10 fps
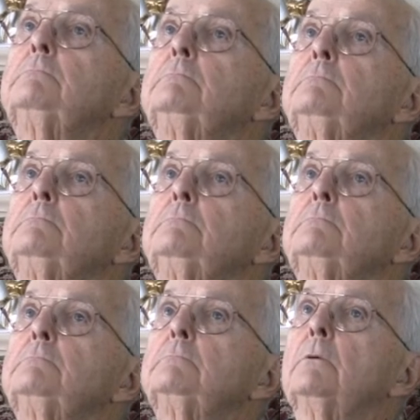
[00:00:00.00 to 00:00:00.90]

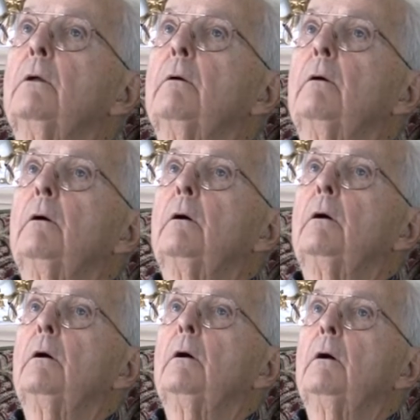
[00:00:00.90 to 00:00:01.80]

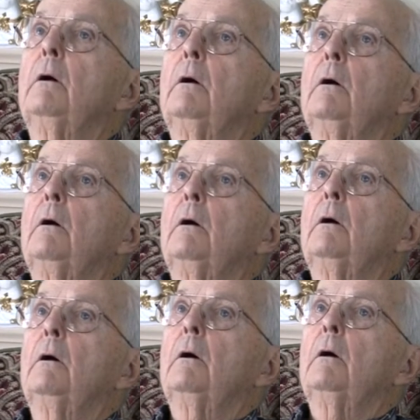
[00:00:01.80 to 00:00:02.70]

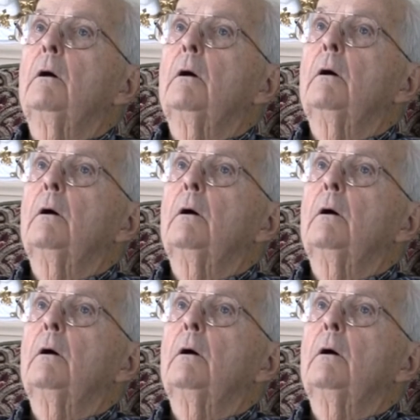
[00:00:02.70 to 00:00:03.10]
No one is speaking in this clip.